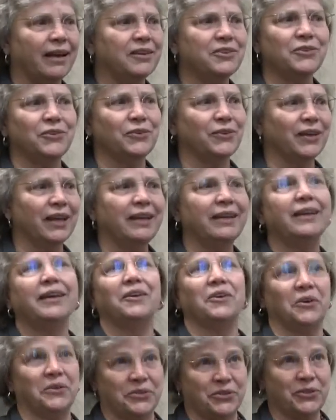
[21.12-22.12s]
under any
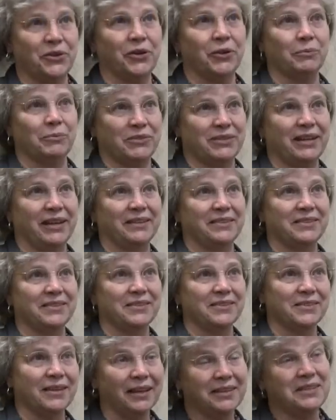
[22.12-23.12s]
and all
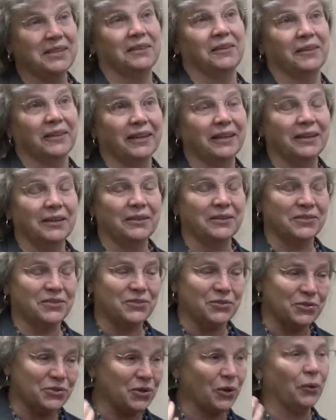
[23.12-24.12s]
circumstances. Ideally,
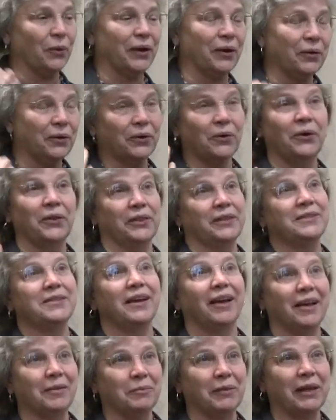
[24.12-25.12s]
it's just going on all the
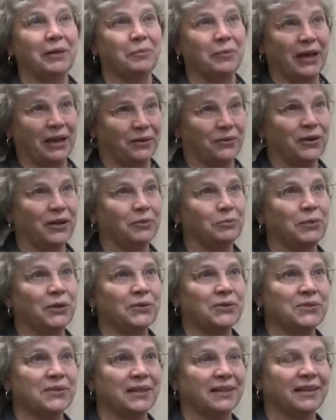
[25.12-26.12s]
time, like background
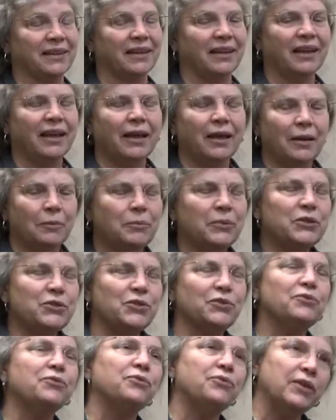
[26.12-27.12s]
music.
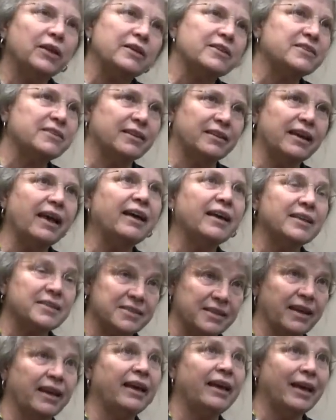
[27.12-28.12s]
But to fix it
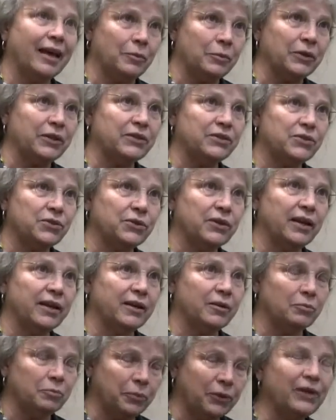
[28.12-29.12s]
as a habit, to
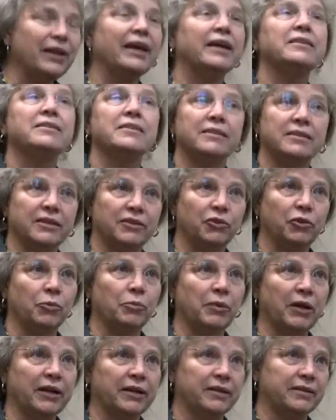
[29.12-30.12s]
get it planted in
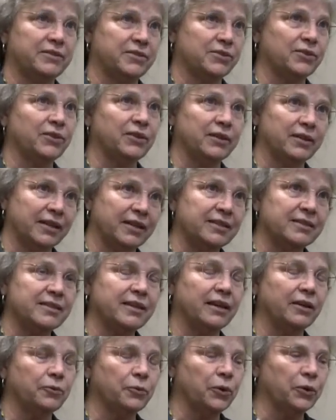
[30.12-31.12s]
your mind so that it can
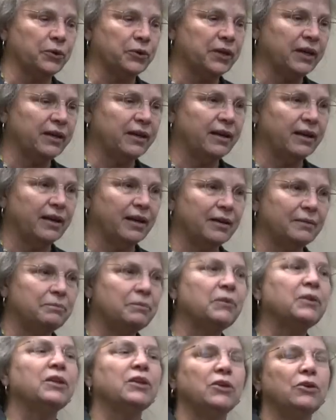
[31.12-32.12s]
take root,
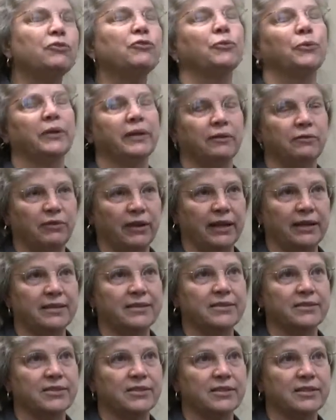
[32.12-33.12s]
the usual
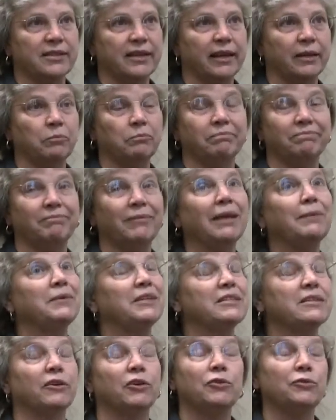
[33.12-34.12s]
advice is to take
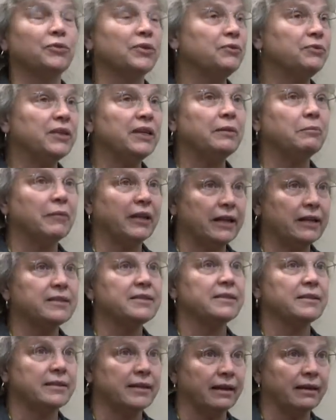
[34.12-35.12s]
maybe 10 or 15
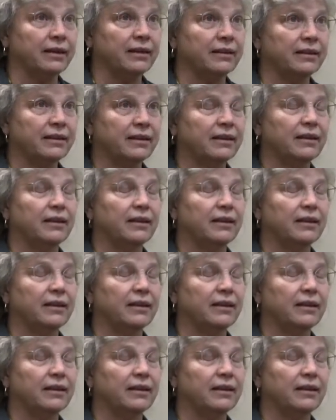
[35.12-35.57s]
minutes a day